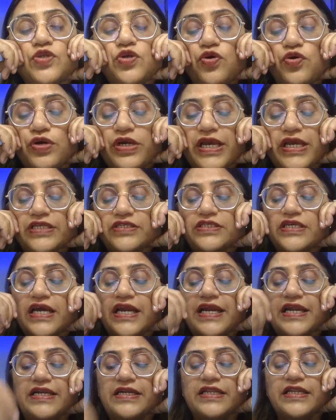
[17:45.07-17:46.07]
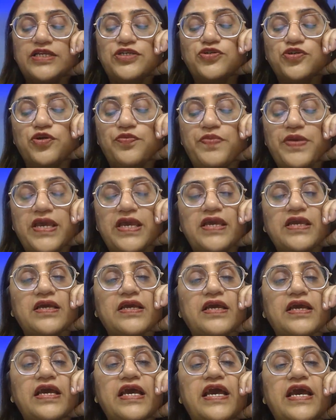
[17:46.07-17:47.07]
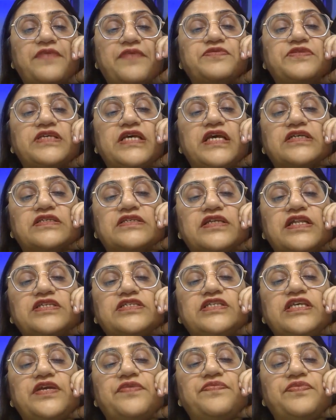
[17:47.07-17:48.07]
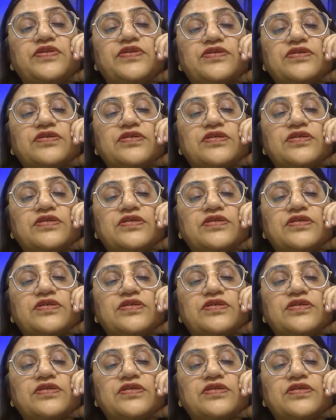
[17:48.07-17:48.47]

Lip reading: Okay, so entry should be F6, received.